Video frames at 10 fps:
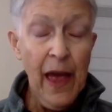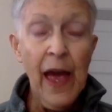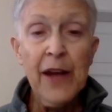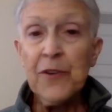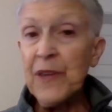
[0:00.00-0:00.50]

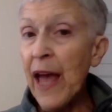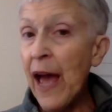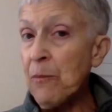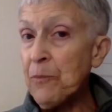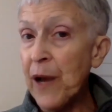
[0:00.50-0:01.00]
And on the
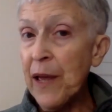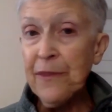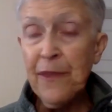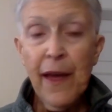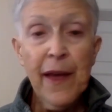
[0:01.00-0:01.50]
out-breath,
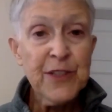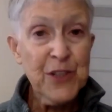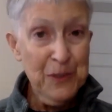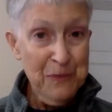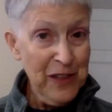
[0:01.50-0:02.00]
it's
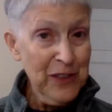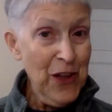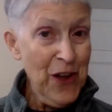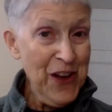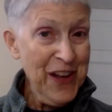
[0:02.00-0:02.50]
going to be a
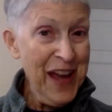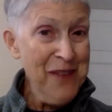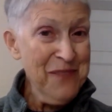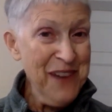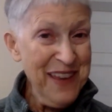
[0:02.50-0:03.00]
long
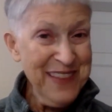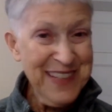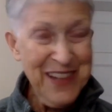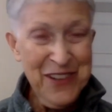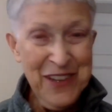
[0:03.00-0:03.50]
out-breath,
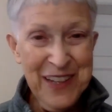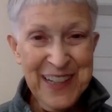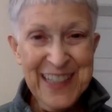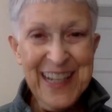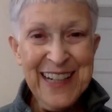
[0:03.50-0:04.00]
so you
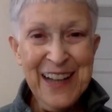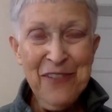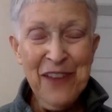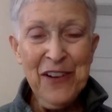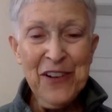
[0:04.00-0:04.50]
need to get
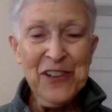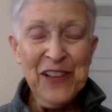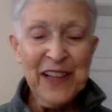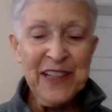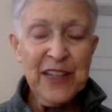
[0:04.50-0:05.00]
enough air in your
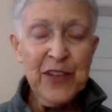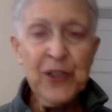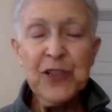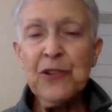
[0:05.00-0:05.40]
lungs that you can do